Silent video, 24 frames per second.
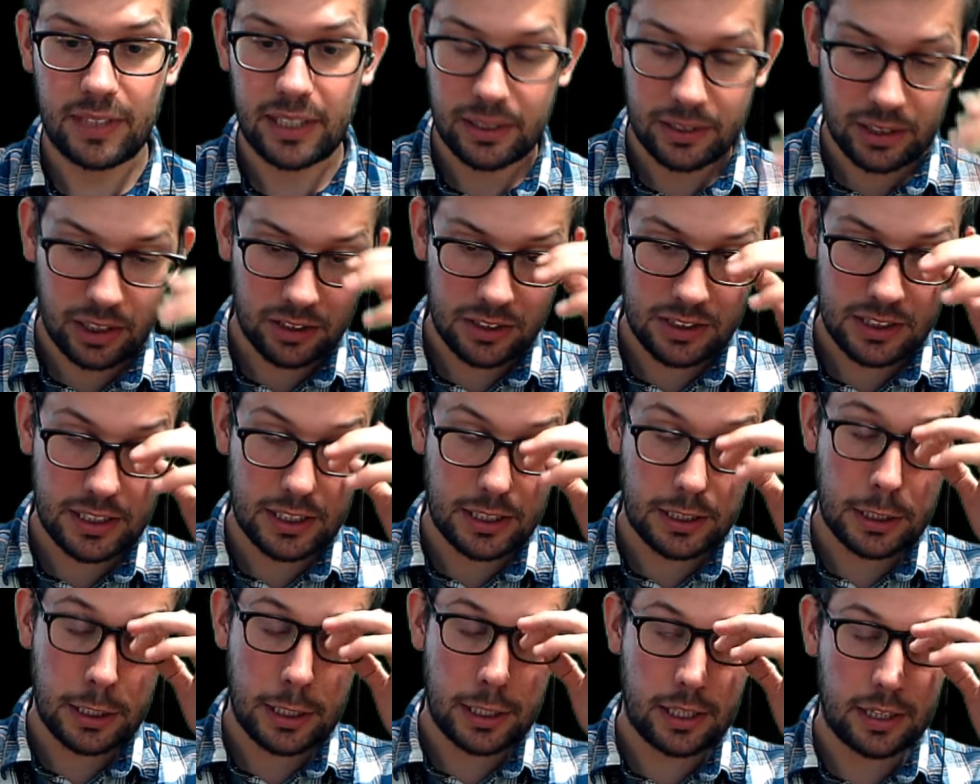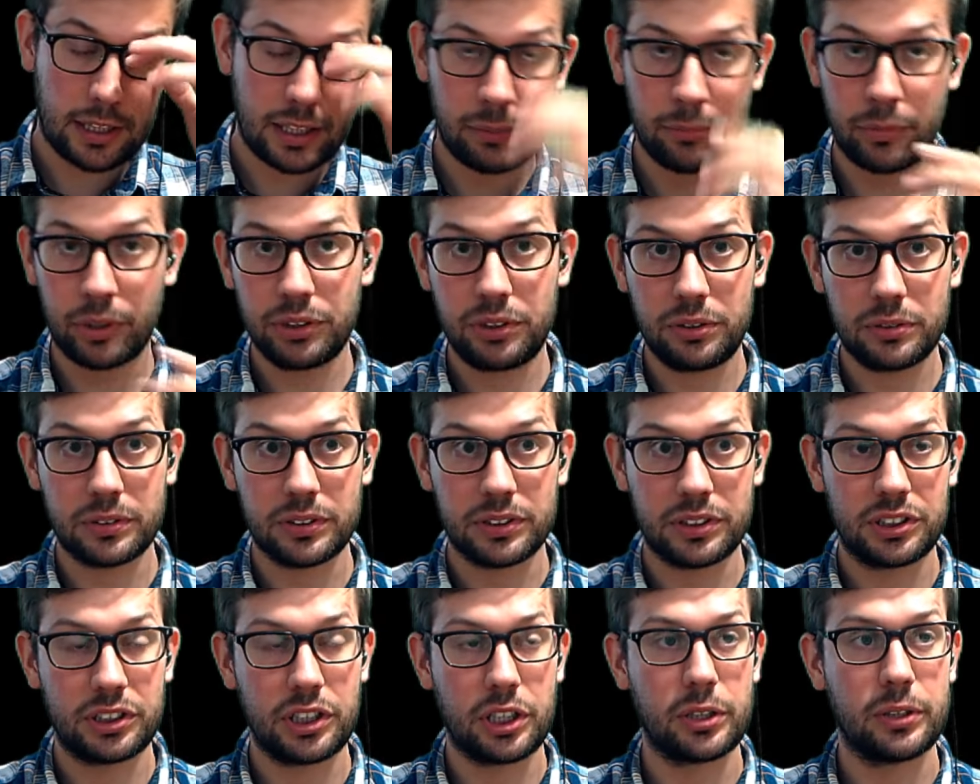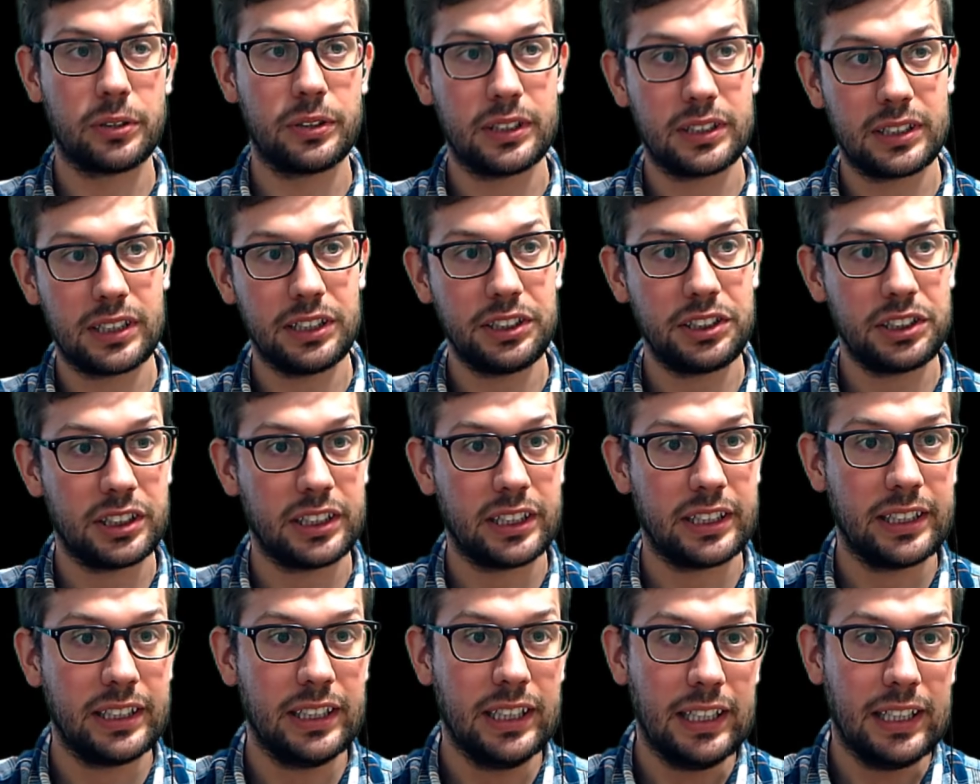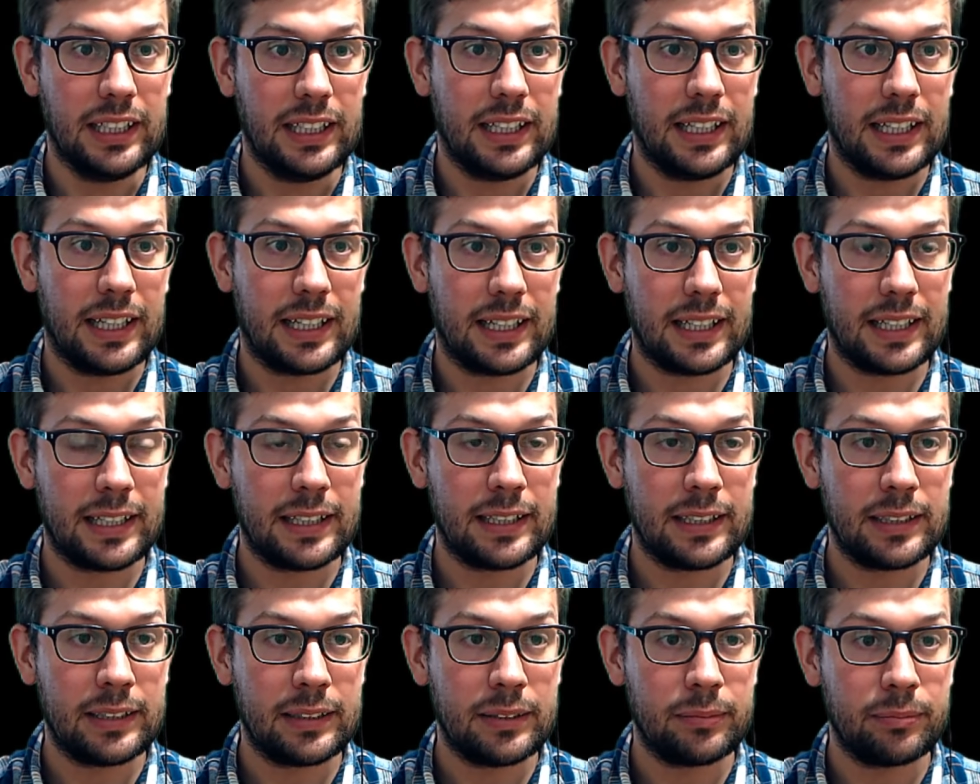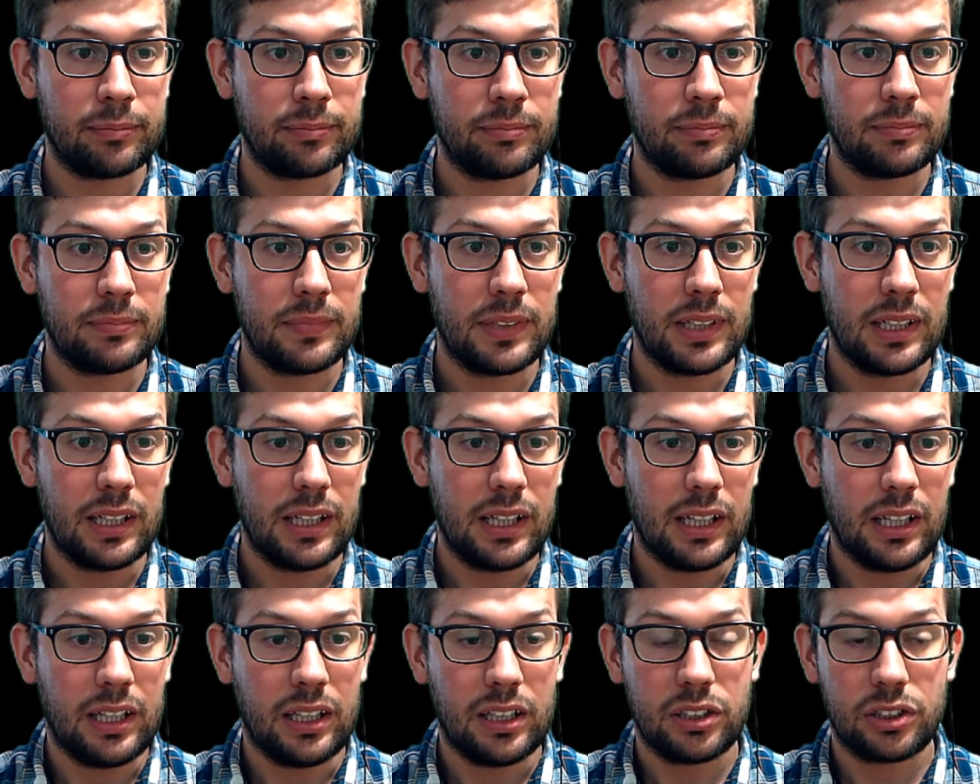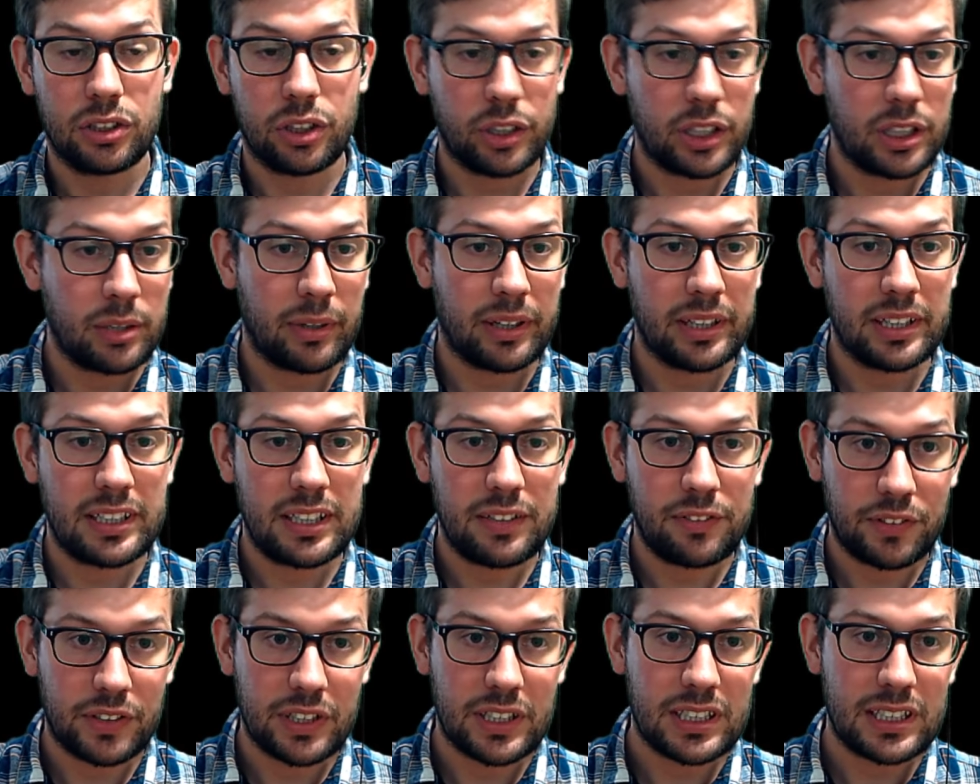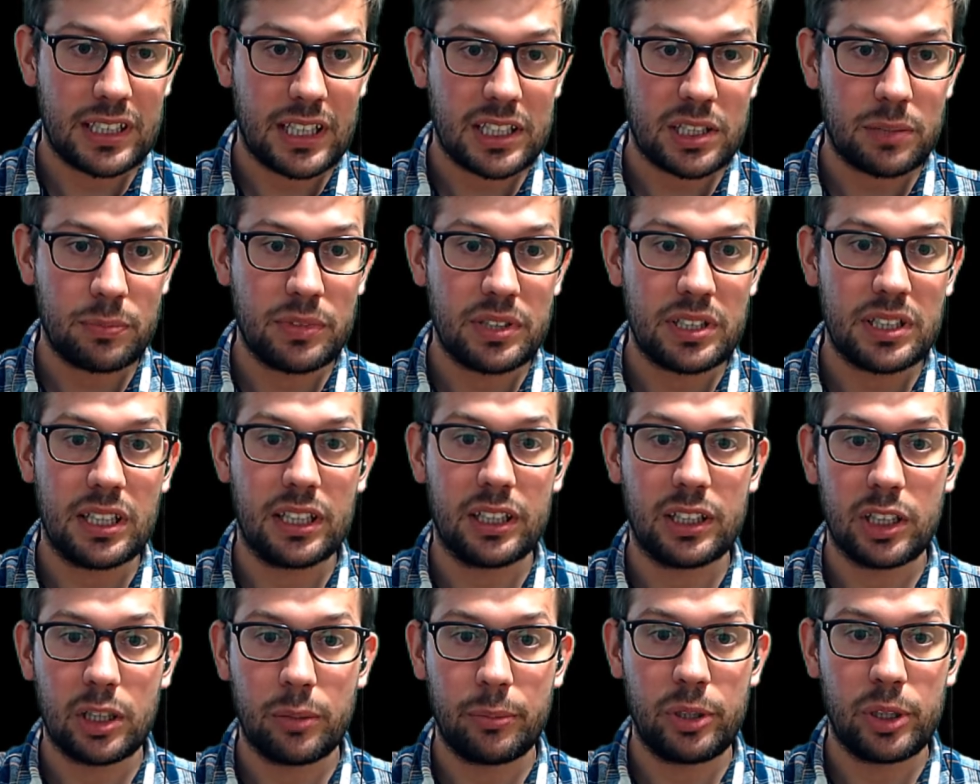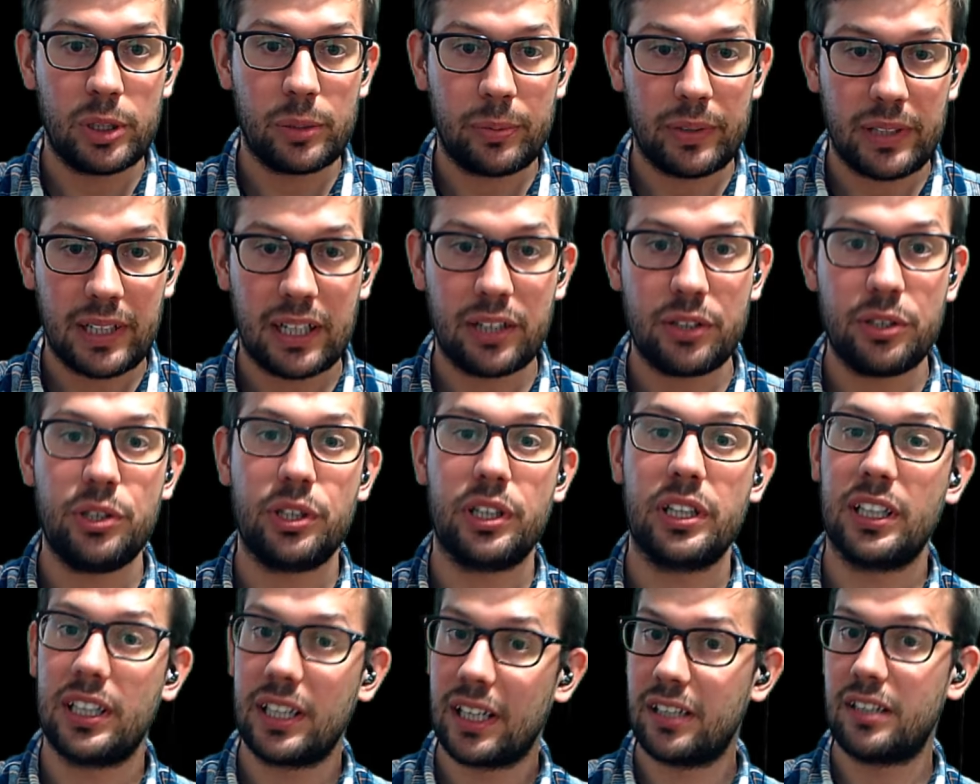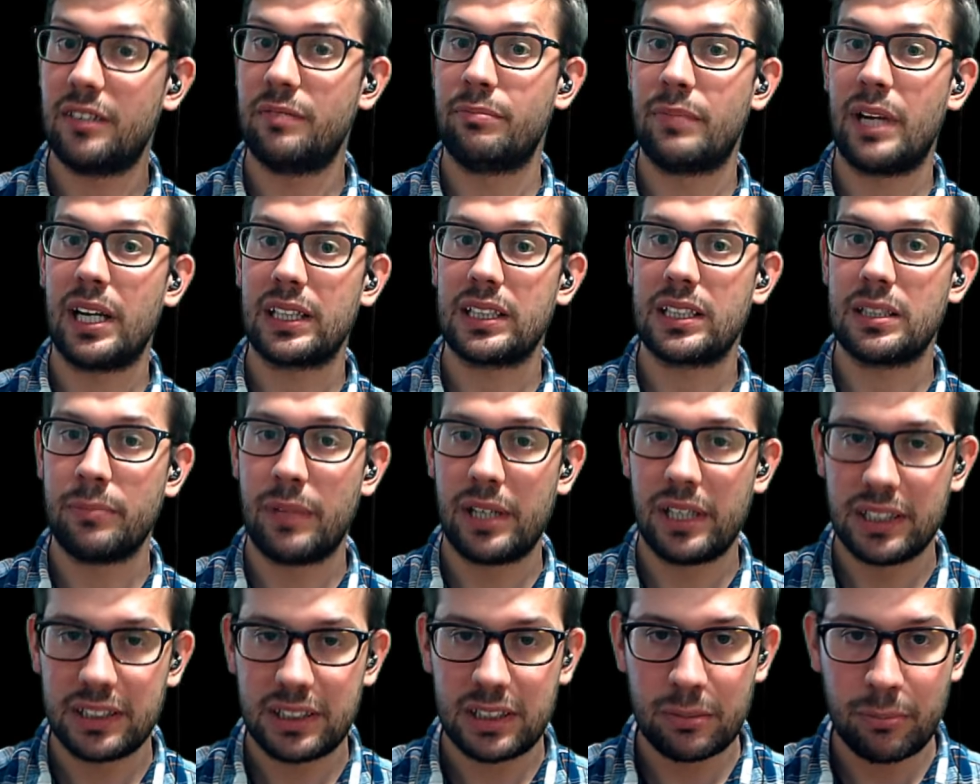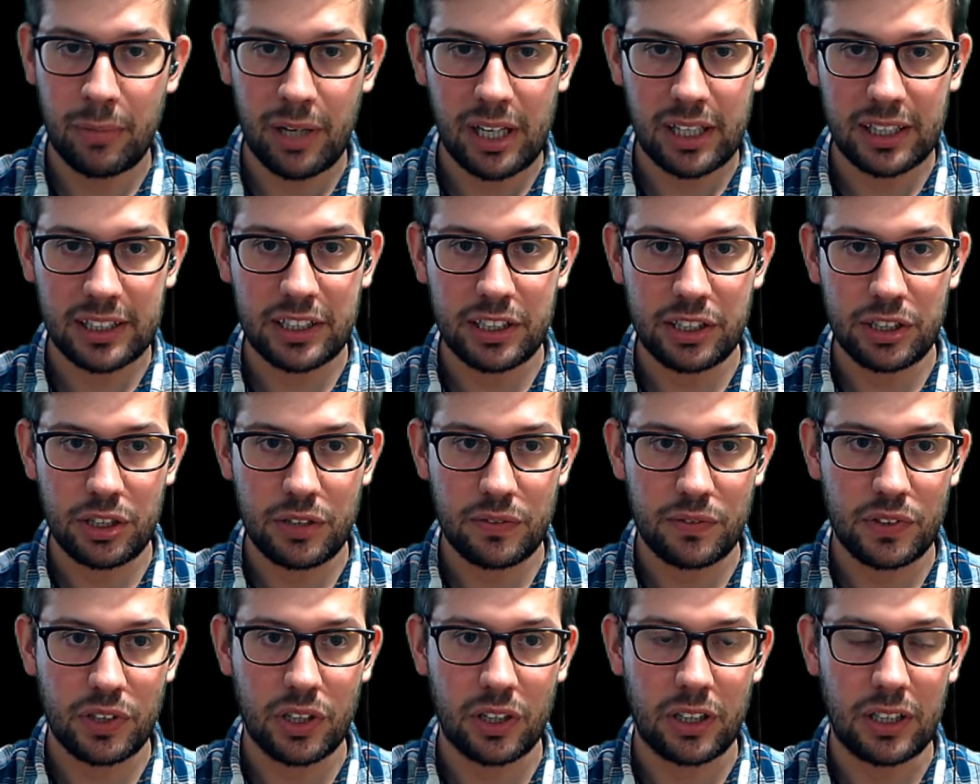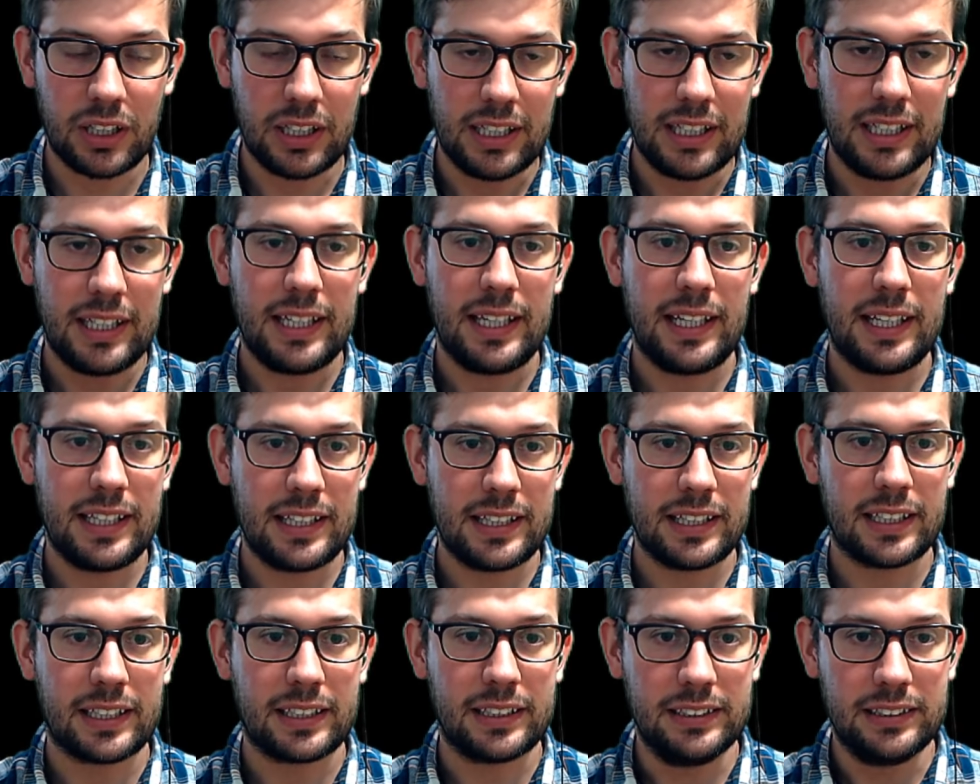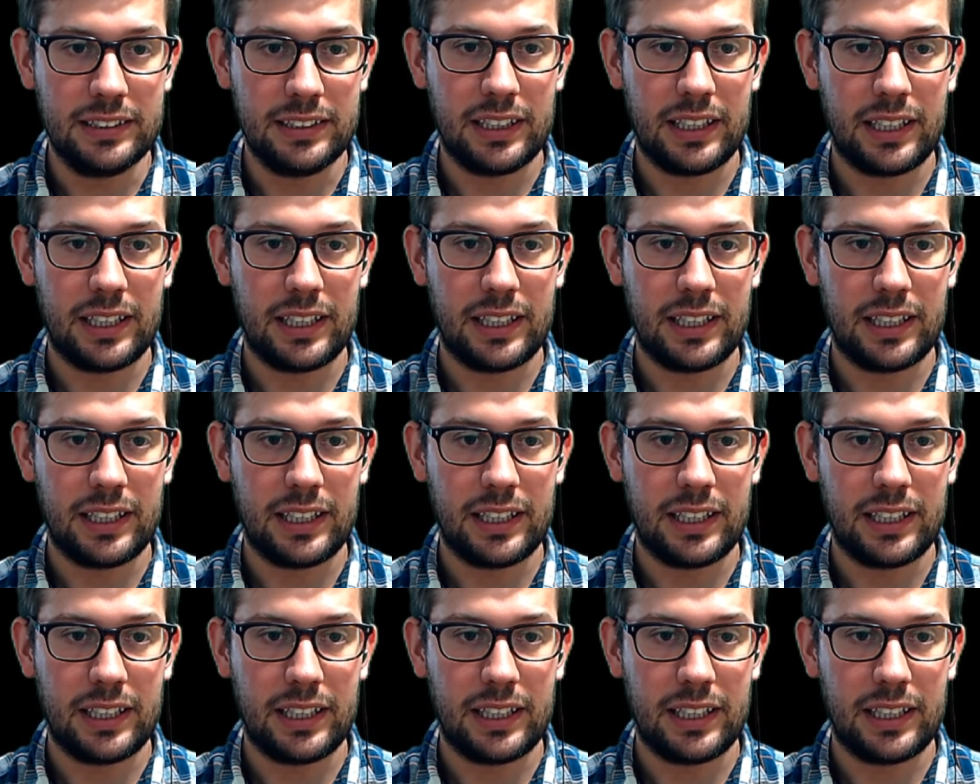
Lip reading: content, their modules. So essentially, talking about the different assessments that are coming up and how you can kind of maximize the mark that you've got in that